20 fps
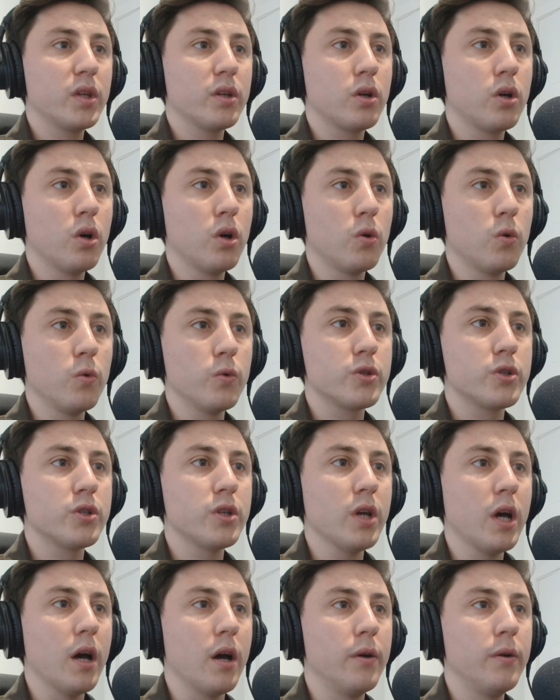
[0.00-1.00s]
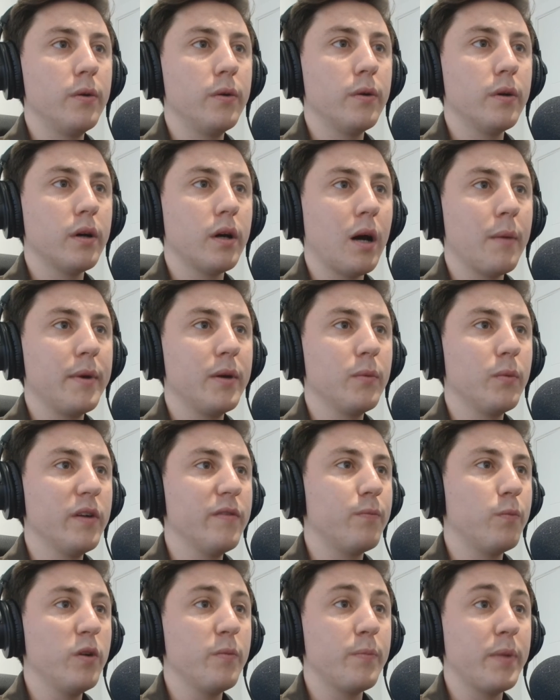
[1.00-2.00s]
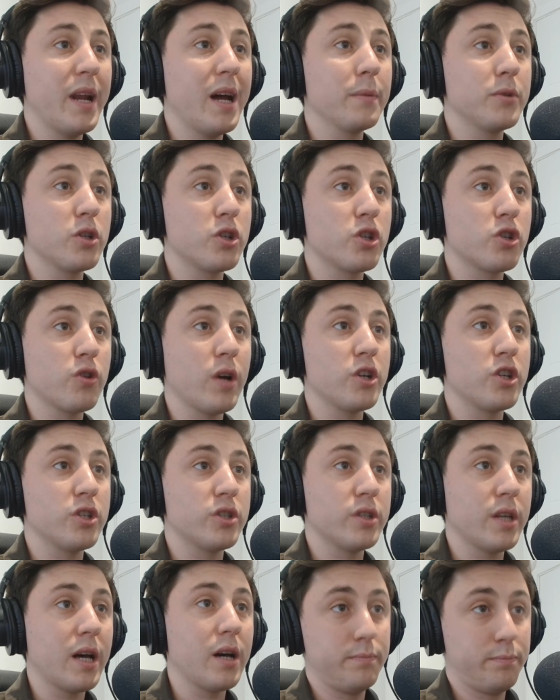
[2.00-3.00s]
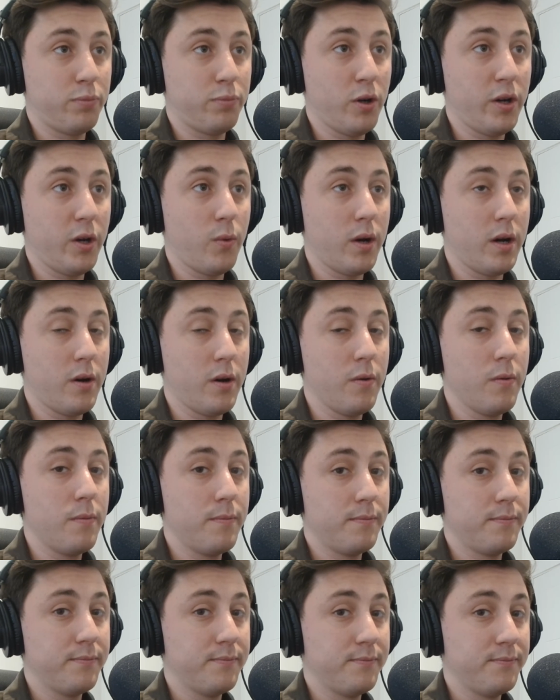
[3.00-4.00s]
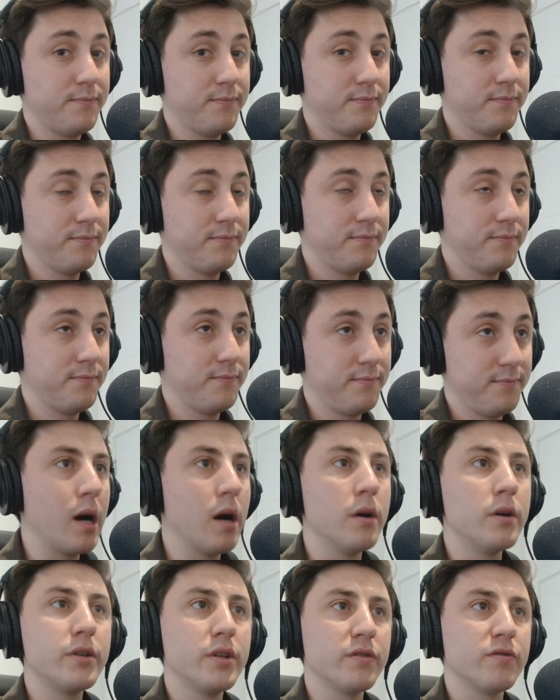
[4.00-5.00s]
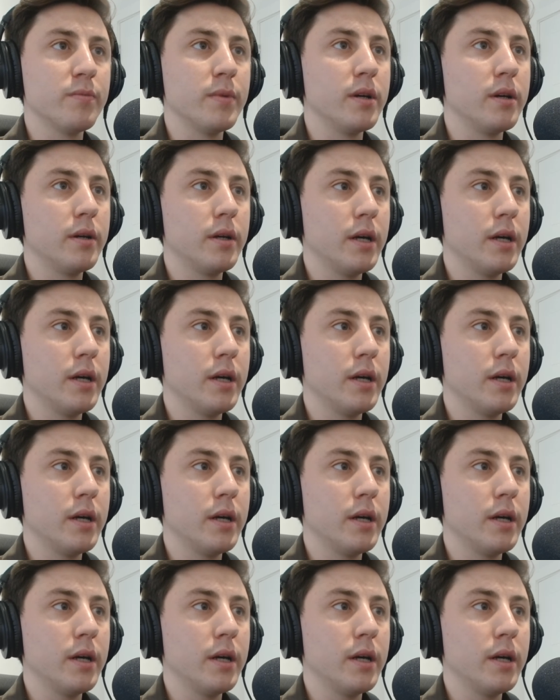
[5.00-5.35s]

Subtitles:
Cool. So, I mean, we've been able to stretch this out pretty well, just from a